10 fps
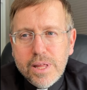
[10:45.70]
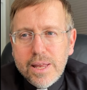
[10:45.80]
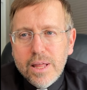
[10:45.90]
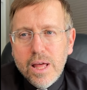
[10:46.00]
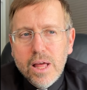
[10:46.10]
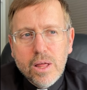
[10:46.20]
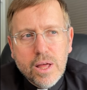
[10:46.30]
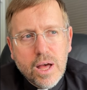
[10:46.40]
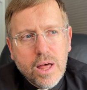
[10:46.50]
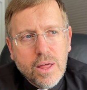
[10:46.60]
that
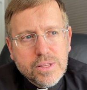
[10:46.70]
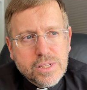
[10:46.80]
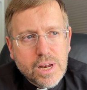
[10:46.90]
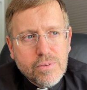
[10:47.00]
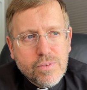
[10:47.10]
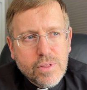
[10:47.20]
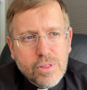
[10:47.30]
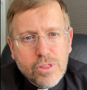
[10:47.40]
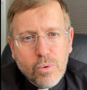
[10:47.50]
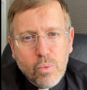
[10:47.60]
instead of
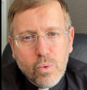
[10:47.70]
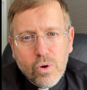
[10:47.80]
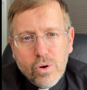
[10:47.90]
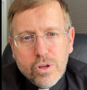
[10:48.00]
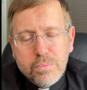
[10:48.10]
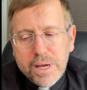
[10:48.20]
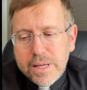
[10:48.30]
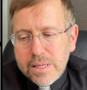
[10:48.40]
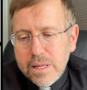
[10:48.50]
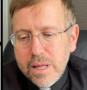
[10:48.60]
the world
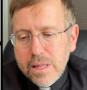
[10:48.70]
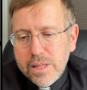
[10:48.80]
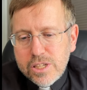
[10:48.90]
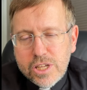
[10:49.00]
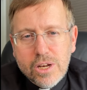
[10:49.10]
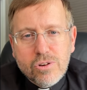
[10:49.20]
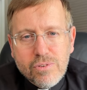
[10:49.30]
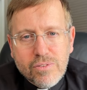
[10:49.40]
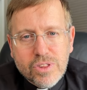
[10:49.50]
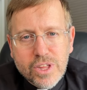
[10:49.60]
being the center of
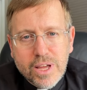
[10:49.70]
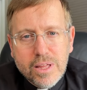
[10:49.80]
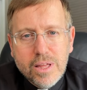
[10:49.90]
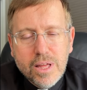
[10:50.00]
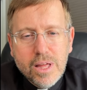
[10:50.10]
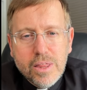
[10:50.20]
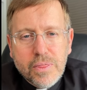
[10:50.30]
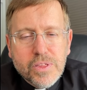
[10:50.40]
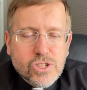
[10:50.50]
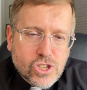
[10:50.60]
everything,
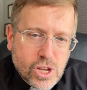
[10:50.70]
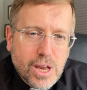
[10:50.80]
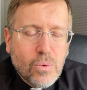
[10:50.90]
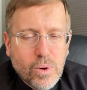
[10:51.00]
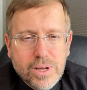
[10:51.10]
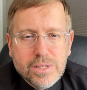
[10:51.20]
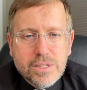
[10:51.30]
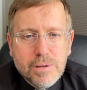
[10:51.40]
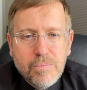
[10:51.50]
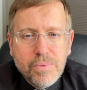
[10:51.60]
that the sun
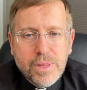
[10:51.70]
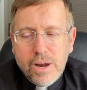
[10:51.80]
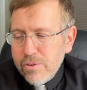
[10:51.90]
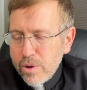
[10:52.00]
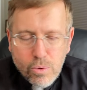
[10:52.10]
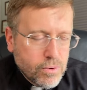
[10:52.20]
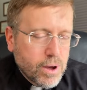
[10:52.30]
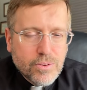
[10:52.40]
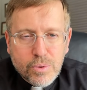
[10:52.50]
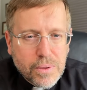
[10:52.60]
was, that everything
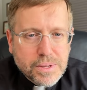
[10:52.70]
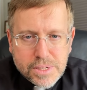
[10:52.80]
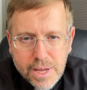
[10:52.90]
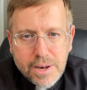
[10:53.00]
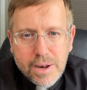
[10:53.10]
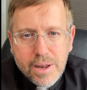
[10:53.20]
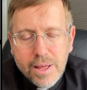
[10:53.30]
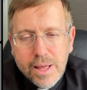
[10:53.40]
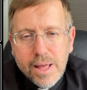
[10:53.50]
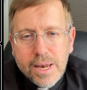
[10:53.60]
revolved around the sun.
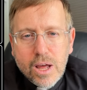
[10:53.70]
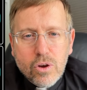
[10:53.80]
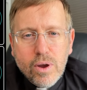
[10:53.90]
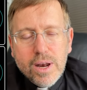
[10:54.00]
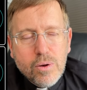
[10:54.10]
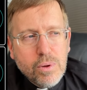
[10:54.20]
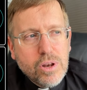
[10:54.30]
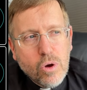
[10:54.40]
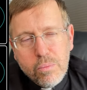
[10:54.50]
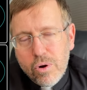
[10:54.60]
Now, granted, we
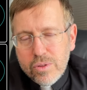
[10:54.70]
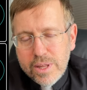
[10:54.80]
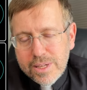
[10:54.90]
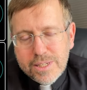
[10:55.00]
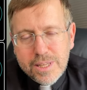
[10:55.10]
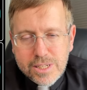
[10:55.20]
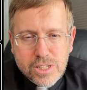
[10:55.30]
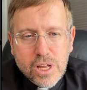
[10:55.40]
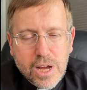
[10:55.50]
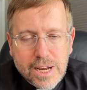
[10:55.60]
know more than this. This
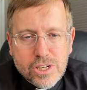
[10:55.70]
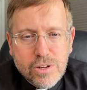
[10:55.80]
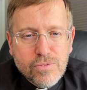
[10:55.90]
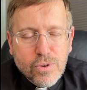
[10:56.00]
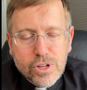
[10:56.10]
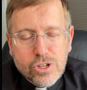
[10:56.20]
is not actually fully